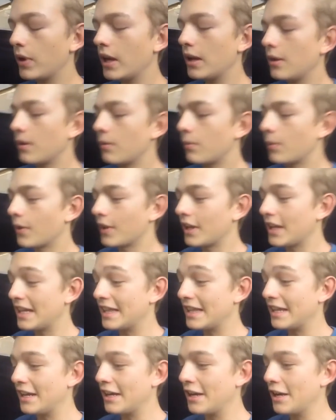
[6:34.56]
people
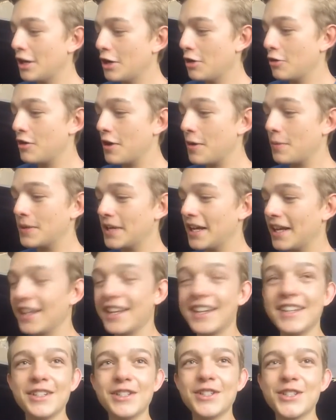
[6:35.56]
in the reptile
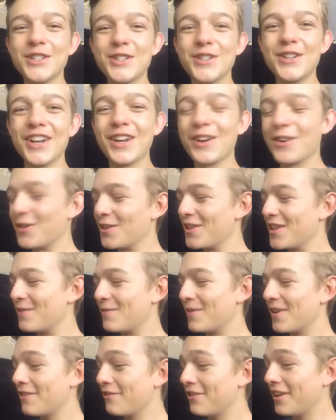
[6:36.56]
industry call
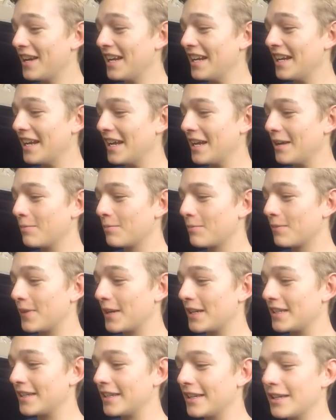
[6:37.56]
them. A funny name,
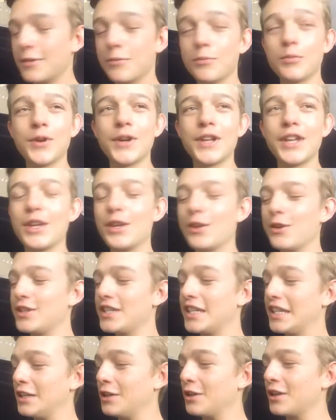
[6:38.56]
but pretty cute,
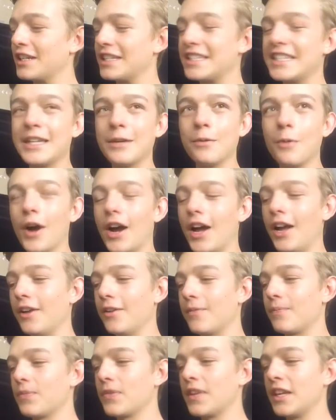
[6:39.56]
and you can see why.
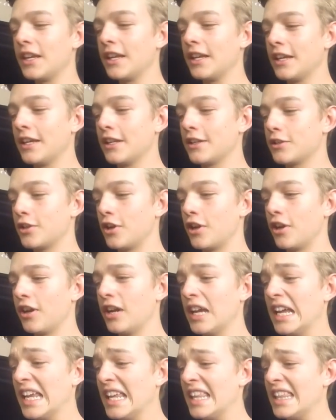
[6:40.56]
So
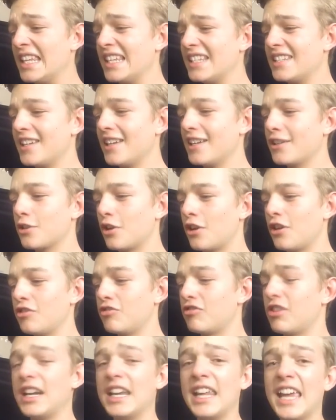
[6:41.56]
these snakes aren't
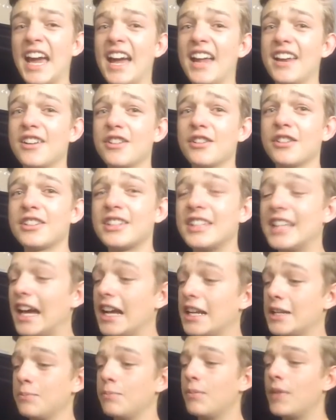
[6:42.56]
really handled
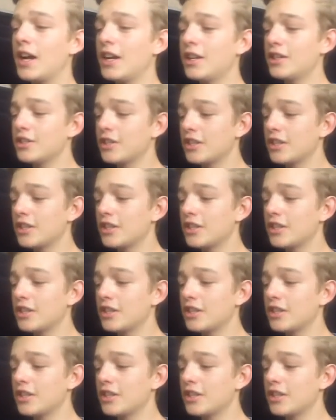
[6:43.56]
that much.